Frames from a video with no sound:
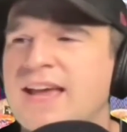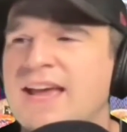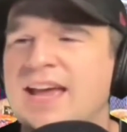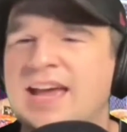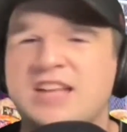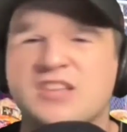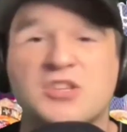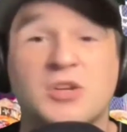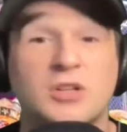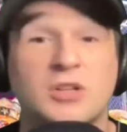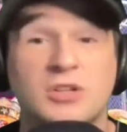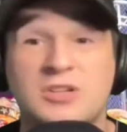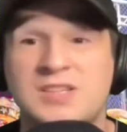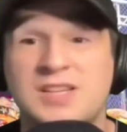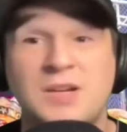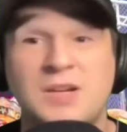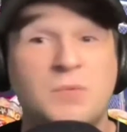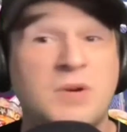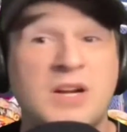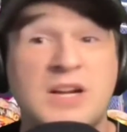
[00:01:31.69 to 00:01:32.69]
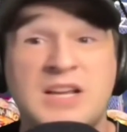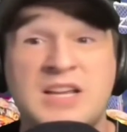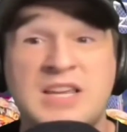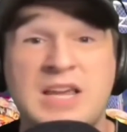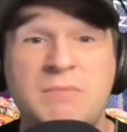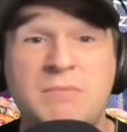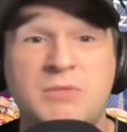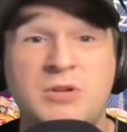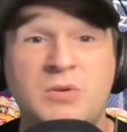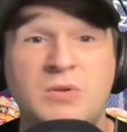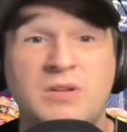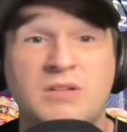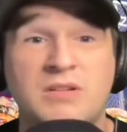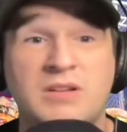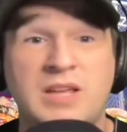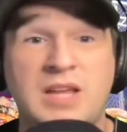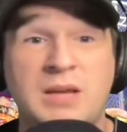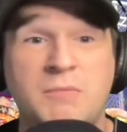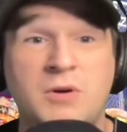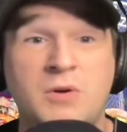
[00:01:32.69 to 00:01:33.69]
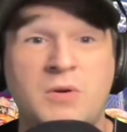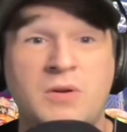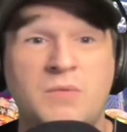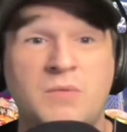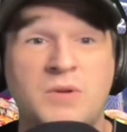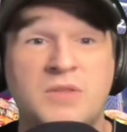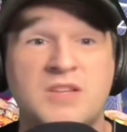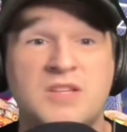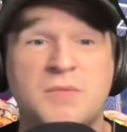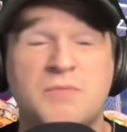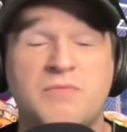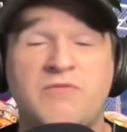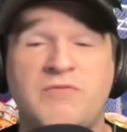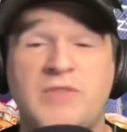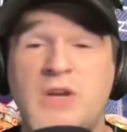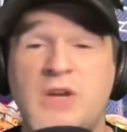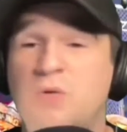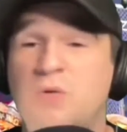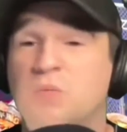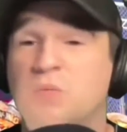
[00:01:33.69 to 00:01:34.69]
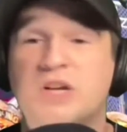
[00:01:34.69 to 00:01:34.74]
And so it looks like we're gonna keep do keep going with this feud,